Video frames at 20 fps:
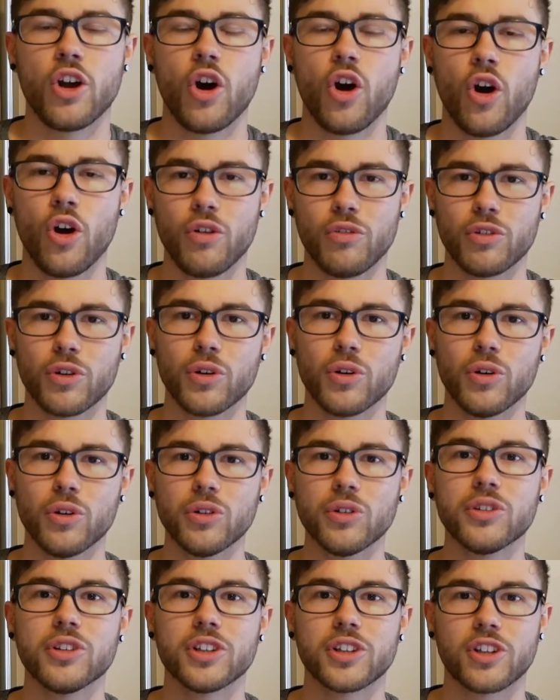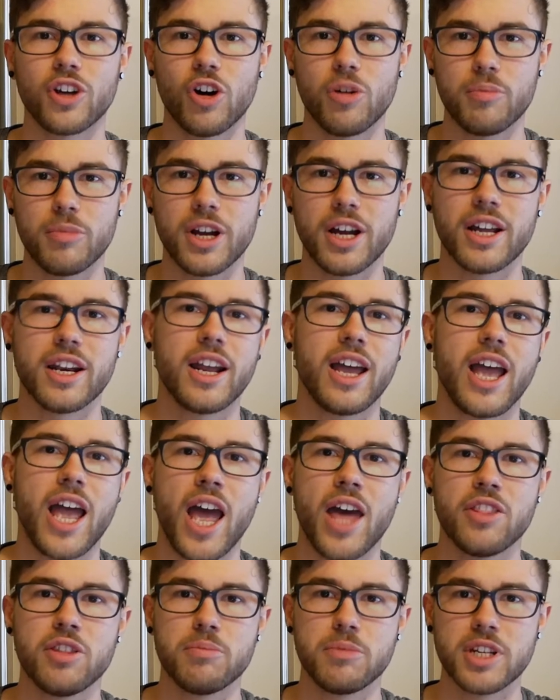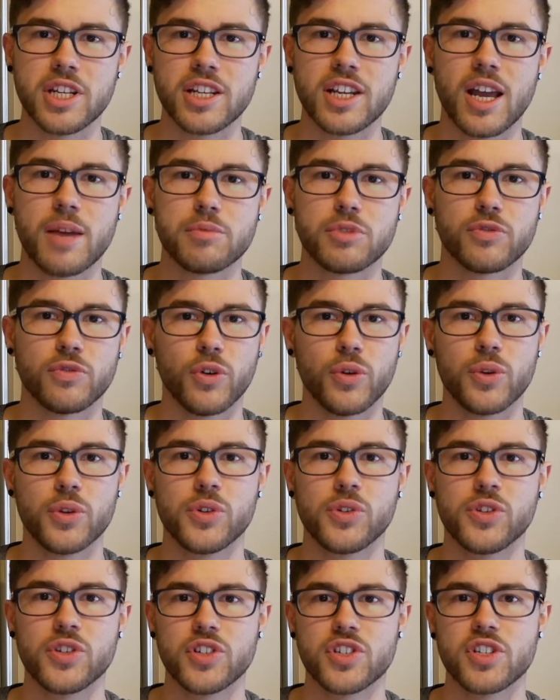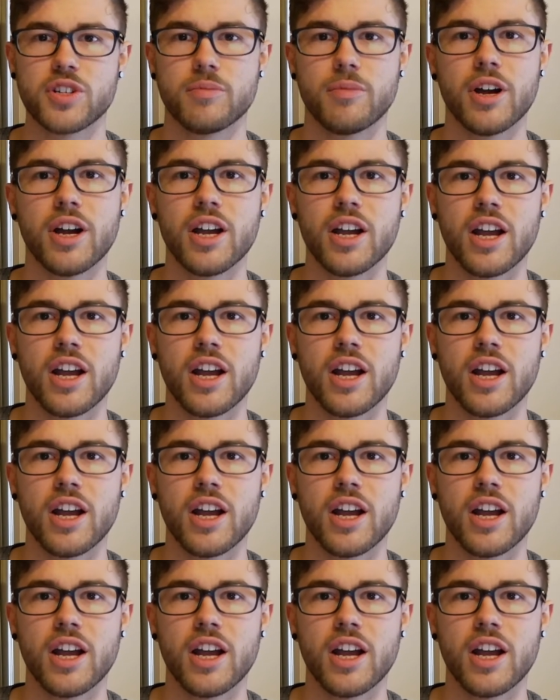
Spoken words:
Overall, the combat and the minigames for the system